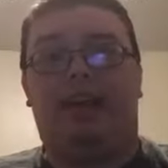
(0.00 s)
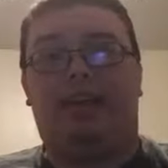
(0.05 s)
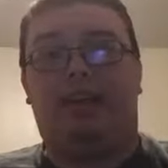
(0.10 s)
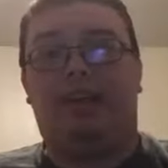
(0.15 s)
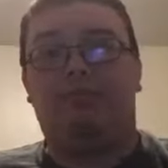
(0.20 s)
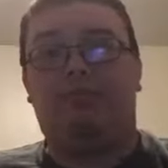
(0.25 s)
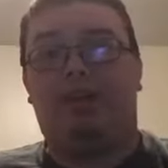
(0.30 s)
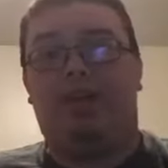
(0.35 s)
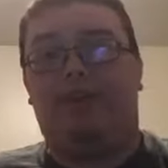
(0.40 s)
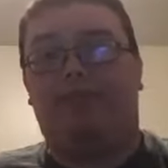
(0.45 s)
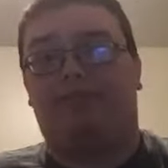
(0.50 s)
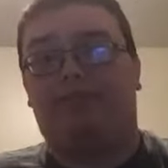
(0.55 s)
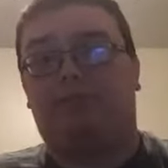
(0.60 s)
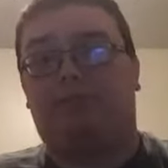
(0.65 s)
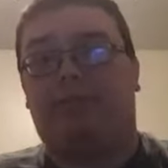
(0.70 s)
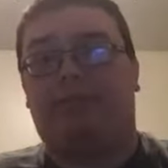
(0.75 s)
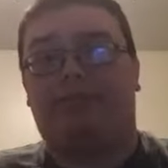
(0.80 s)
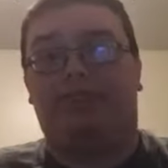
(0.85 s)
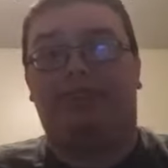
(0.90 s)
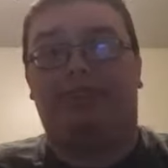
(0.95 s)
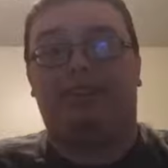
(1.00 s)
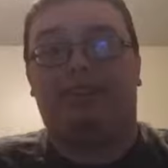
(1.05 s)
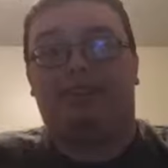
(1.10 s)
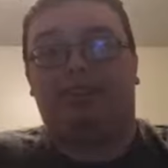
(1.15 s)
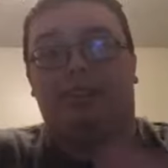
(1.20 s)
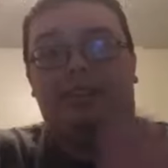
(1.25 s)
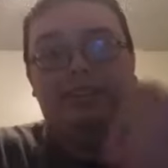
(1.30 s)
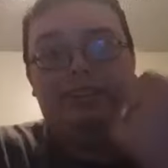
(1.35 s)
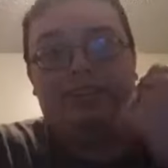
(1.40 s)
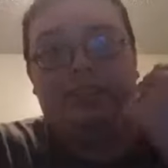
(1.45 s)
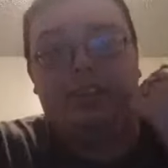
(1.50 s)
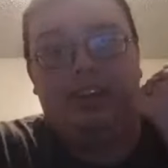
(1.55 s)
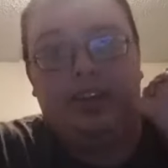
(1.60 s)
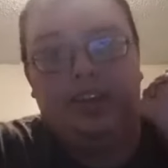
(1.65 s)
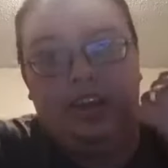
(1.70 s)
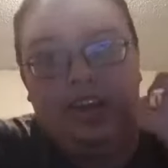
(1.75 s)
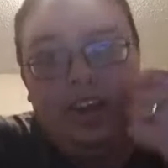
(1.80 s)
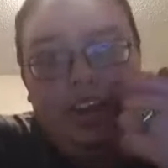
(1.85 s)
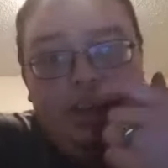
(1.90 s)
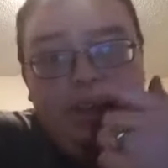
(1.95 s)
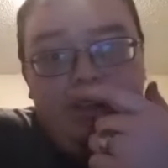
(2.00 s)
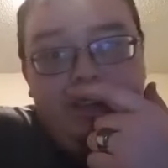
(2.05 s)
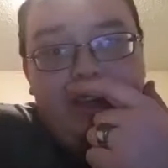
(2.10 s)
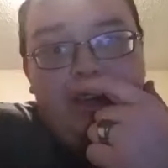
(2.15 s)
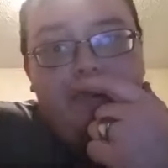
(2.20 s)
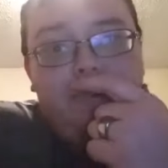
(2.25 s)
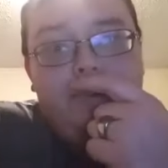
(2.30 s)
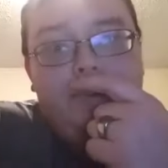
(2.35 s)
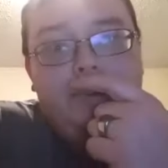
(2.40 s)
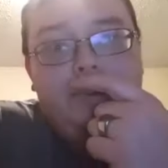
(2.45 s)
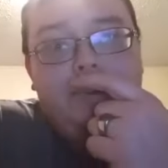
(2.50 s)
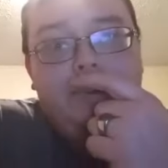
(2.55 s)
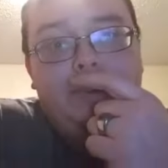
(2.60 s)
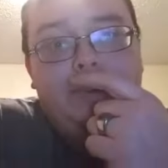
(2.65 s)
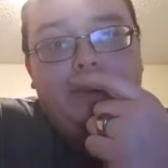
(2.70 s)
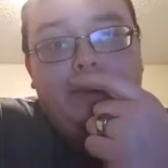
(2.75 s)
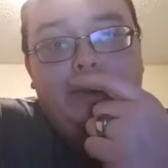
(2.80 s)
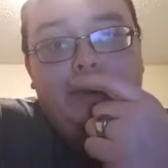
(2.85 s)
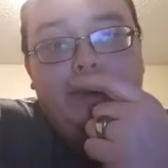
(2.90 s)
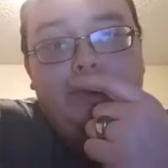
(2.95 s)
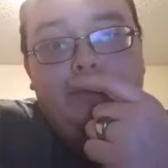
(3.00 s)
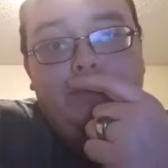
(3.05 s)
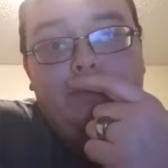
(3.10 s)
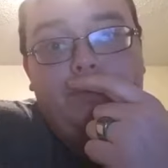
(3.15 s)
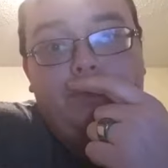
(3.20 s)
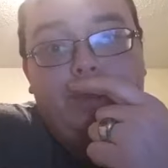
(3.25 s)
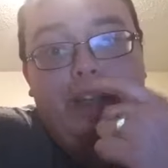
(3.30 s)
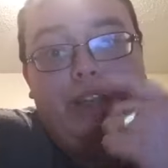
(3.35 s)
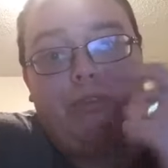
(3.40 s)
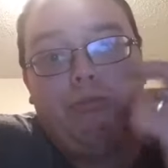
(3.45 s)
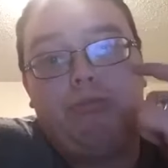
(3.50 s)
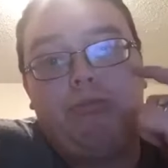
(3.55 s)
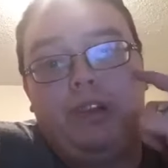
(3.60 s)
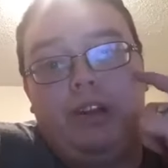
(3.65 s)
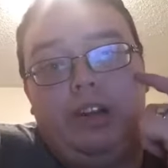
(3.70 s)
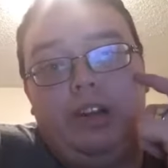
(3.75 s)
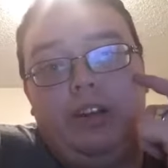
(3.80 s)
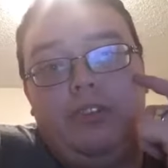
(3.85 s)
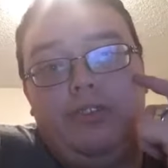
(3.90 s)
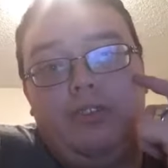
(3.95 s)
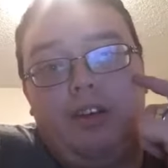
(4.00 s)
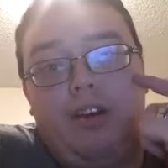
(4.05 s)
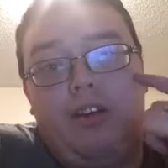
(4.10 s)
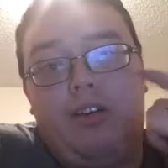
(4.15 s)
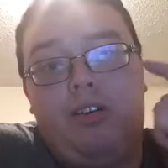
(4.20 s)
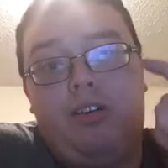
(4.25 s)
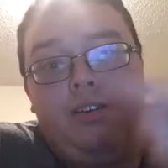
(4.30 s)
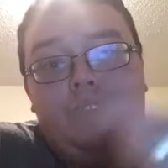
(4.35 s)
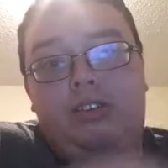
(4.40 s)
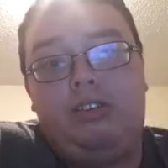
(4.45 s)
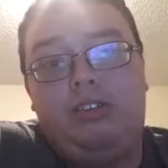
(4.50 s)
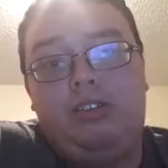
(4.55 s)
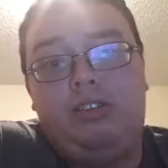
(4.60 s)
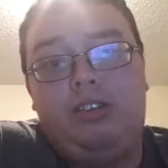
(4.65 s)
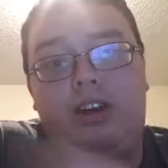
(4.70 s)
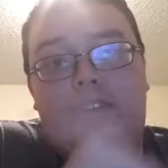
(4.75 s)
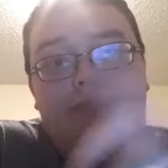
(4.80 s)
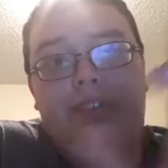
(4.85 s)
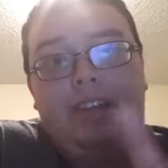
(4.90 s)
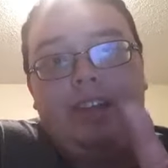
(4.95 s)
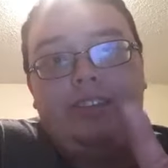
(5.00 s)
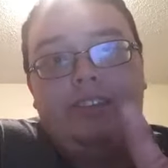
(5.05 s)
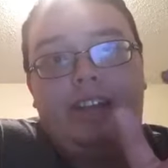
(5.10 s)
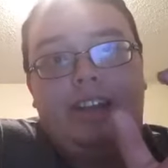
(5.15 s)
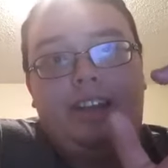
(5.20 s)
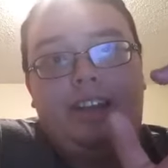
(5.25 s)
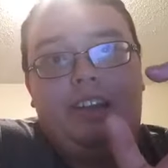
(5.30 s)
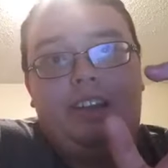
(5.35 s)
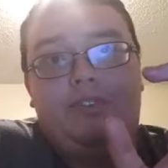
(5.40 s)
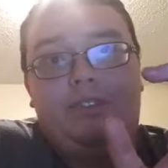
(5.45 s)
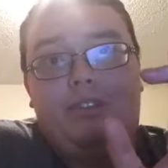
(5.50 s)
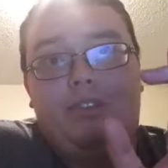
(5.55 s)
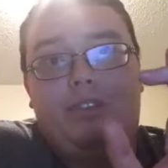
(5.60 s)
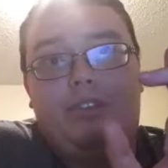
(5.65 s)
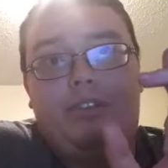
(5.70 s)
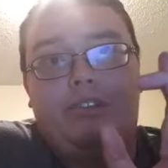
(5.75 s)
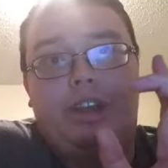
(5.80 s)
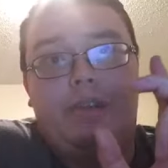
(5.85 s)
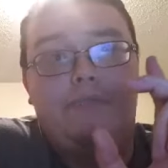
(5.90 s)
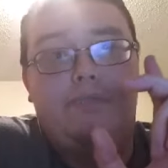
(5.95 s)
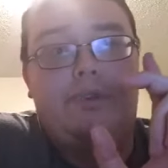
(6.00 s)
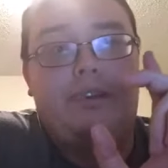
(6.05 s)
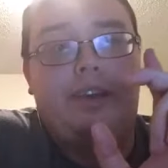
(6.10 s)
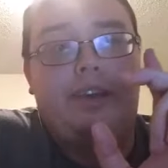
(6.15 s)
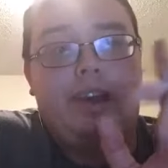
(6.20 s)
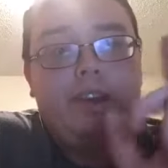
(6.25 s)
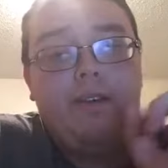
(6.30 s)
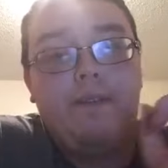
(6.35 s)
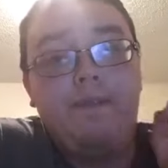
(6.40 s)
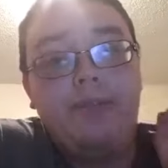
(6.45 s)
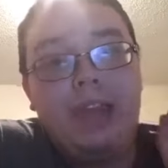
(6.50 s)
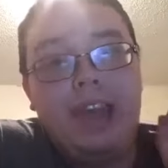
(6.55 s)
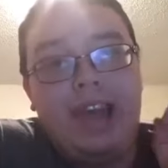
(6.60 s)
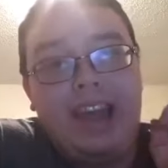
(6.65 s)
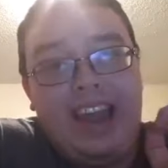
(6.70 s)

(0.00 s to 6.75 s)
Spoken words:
him off the president's list. They would get rid of all of the executive orders he put out.